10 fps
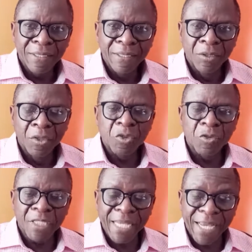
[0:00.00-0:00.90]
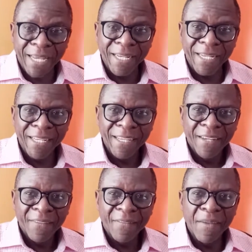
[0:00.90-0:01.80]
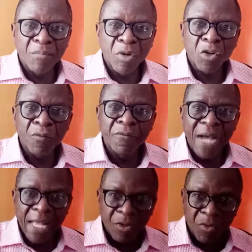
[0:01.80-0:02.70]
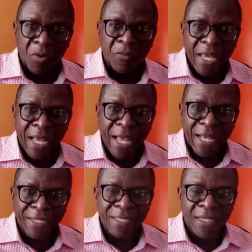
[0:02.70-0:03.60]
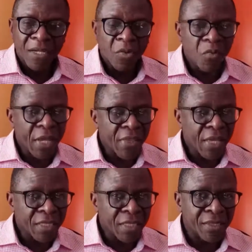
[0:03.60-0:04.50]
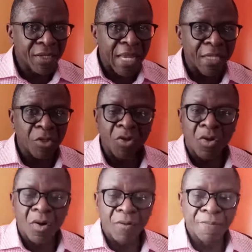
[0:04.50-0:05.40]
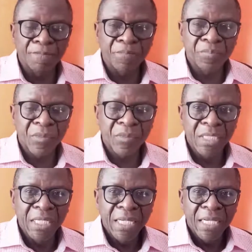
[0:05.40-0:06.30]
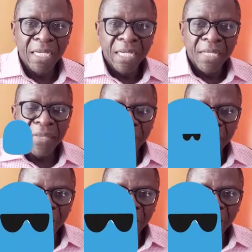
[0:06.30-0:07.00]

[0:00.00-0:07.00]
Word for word: or to tell the moral value of the act, whether it is right or wrong. The